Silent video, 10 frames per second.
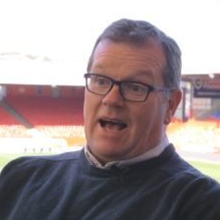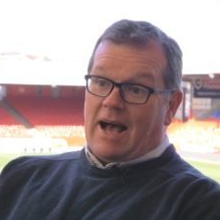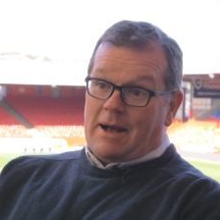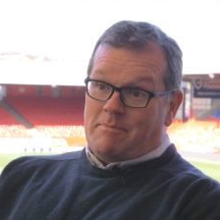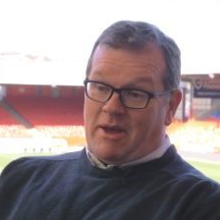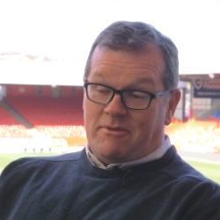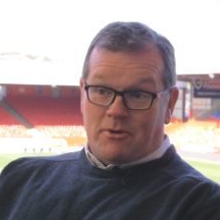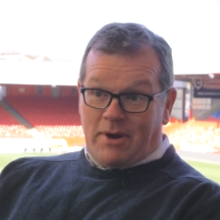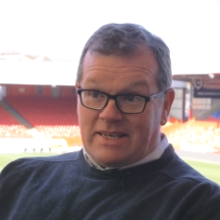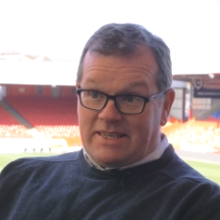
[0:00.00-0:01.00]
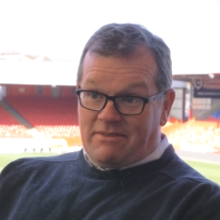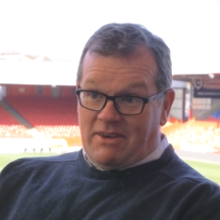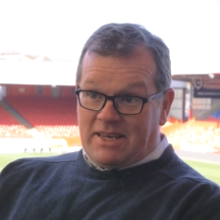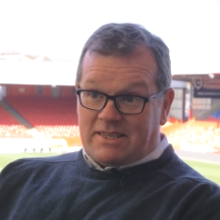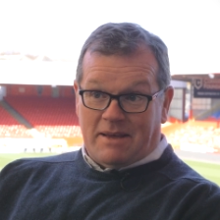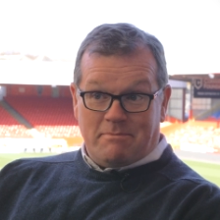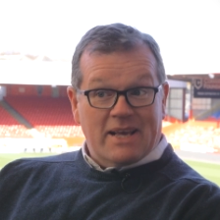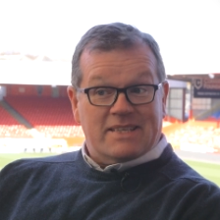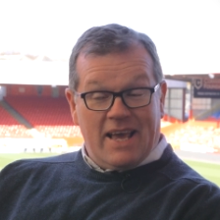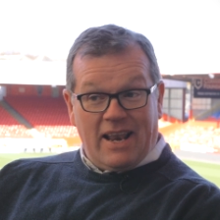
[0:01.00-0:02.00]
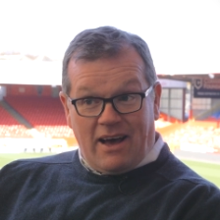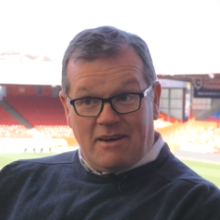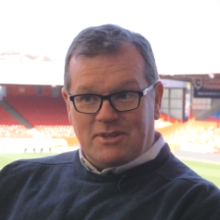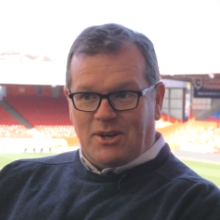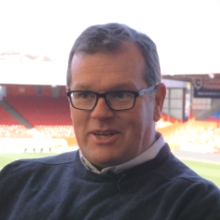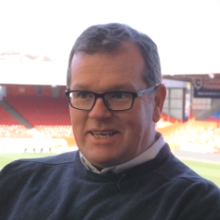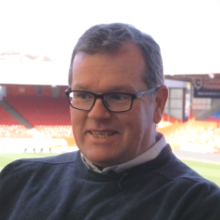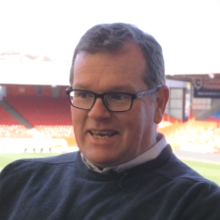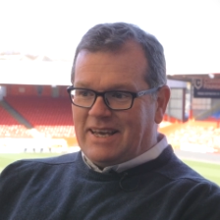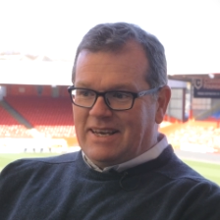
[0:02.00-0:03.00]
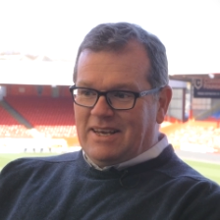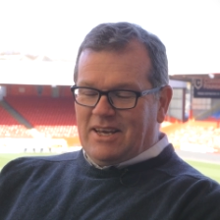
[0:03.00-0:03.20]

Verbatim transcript: um, and for Red TV. So that makes their lives a lot easier.